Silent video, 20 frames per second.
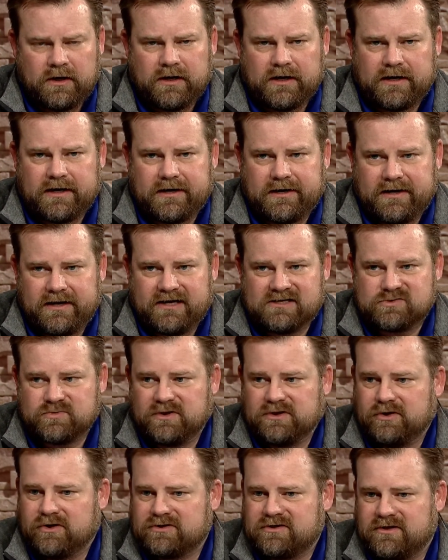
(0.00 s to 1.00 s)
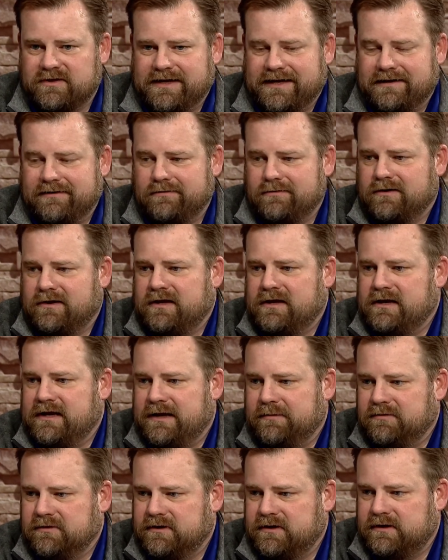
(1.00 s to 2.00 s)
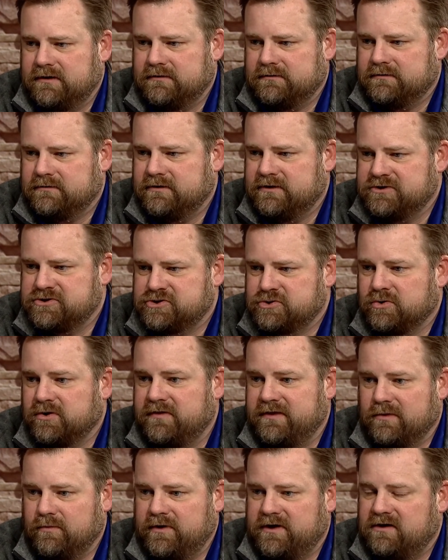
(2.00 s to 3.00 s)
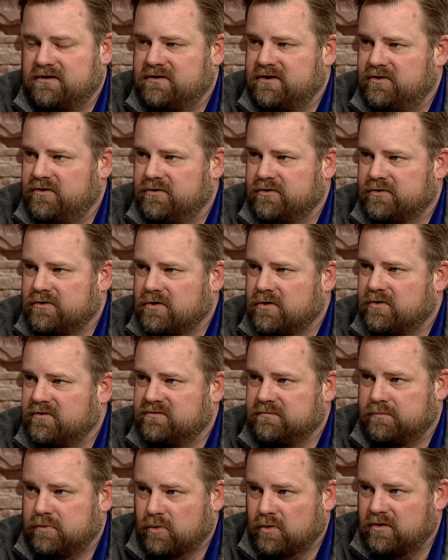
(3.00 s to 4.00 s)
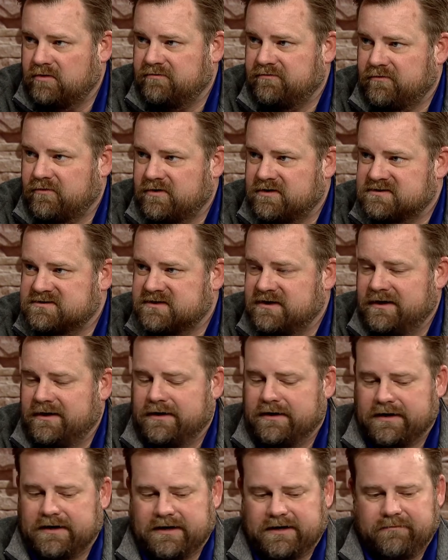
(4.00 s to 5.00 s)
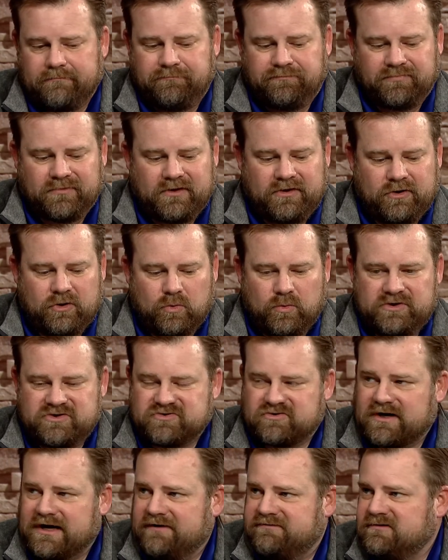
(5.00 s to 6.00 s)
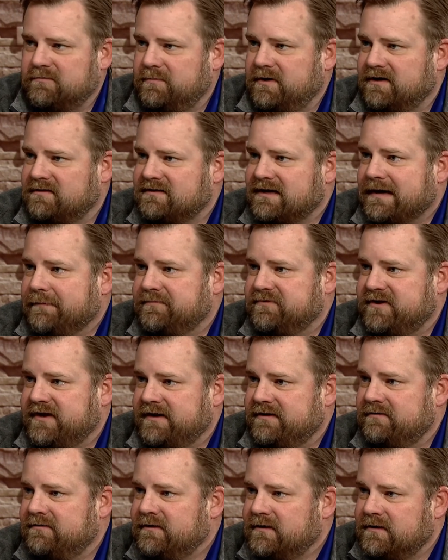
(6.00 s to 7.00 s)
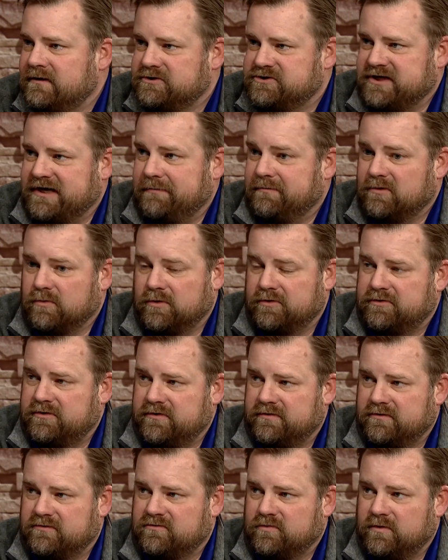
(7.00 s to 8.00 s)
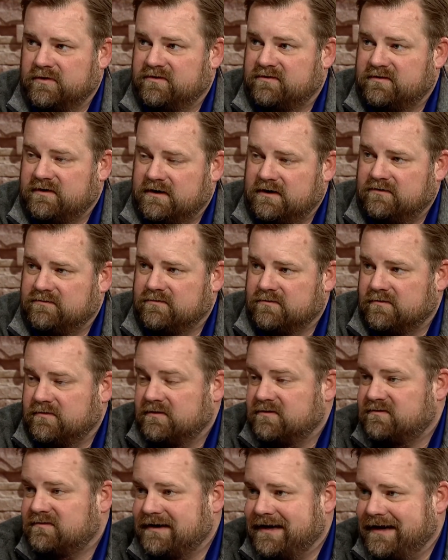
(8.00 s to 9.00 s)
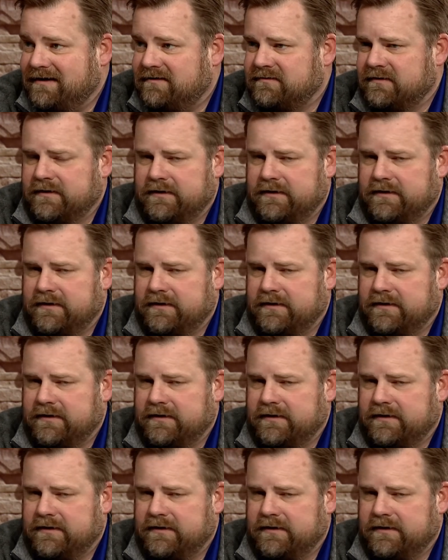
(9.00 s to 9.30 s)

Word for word: uh, as we look to that enabling or ensuring that we continue to grow is important for us. Um, you know, we strive to be a top 10 chamber within the Twin Cities or in the state,